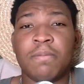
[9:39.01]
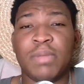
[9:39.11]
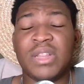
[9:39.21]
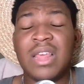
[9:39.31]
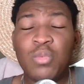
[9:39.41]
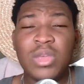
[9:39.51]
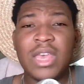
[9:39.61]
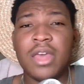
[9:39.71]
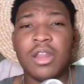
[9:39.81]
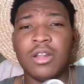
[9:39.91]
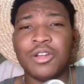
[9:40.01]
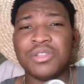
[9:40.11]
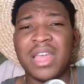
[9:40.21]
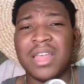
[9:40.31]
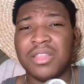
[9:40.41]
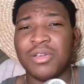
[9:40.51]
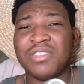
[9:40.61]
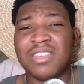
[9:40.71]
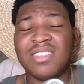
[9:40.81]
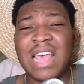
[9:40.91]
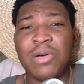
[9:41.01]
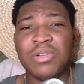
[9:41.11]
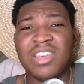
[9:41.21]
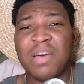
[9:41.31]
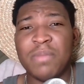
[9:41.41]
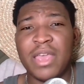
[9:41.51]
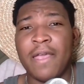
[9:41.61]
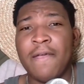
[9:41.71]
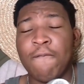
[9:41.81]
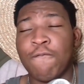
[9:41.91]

But then we get an alert that there's a sound coming